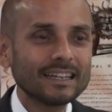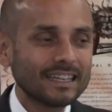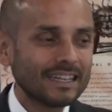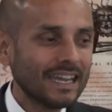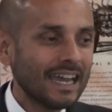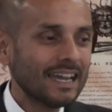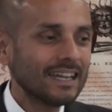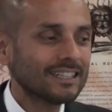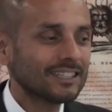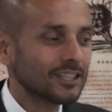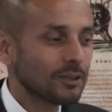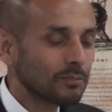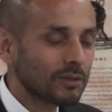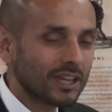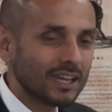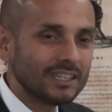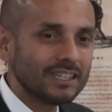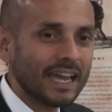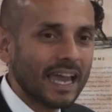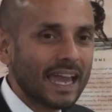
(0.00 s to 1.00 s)
get some
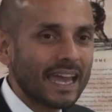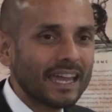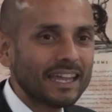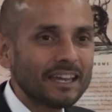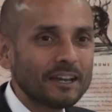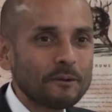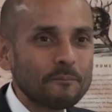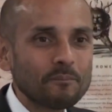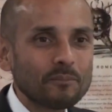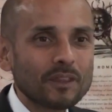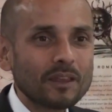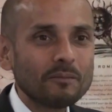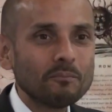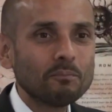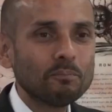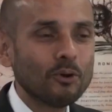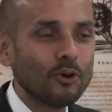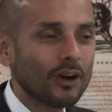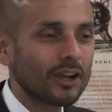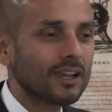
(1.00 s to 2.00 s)
cadet,
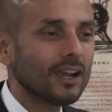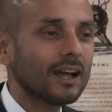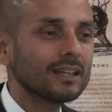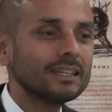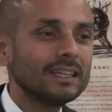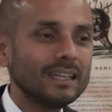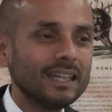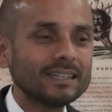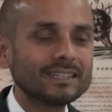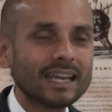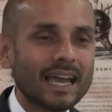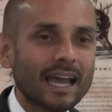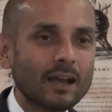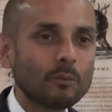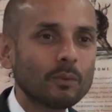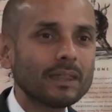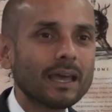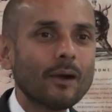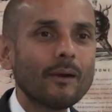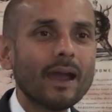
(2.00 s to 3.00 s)
put a gun in his
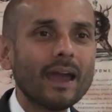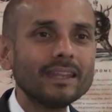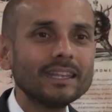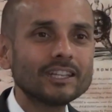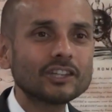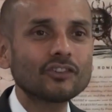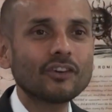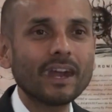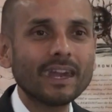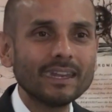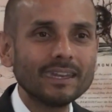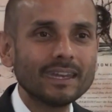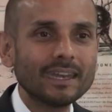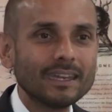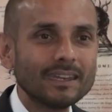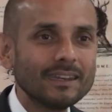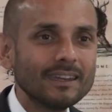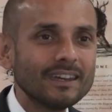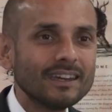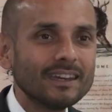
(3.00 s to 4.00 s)
hand without any
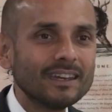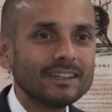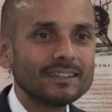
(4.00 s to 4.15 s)
training,